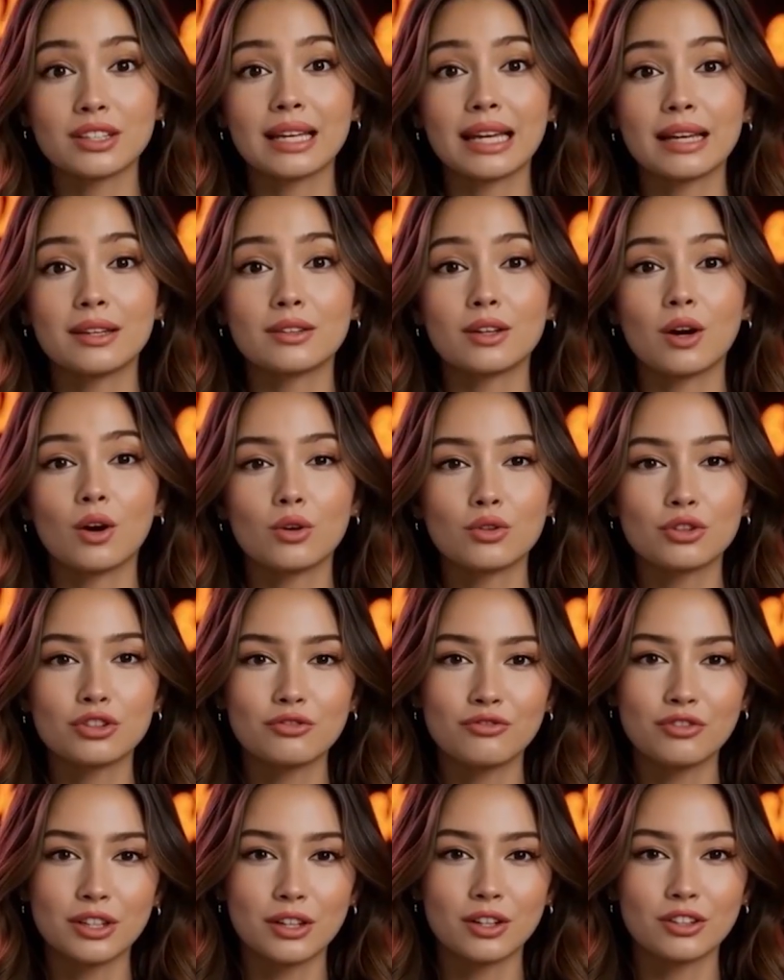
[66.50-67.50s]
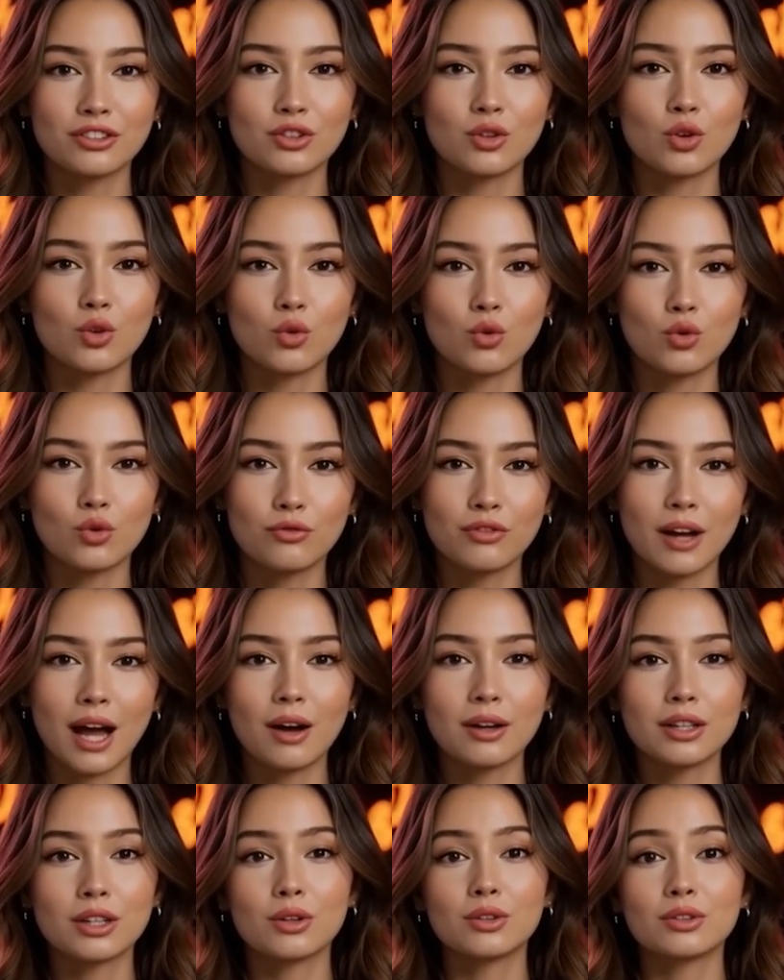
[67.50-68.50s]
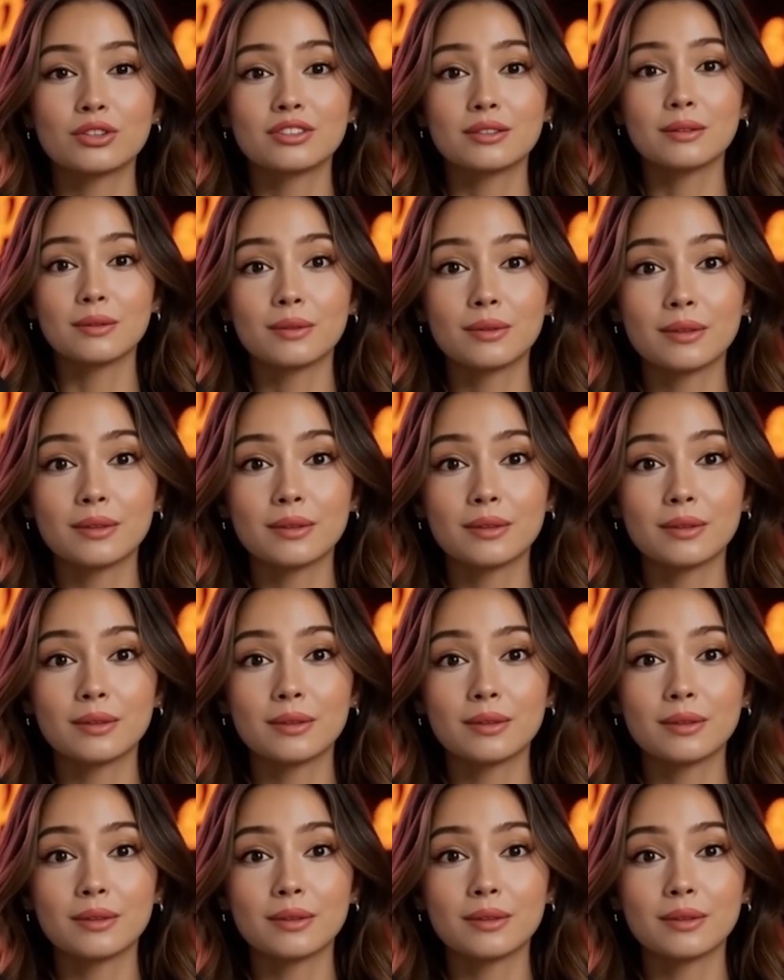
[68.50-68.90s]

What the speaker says: in those figures' core values.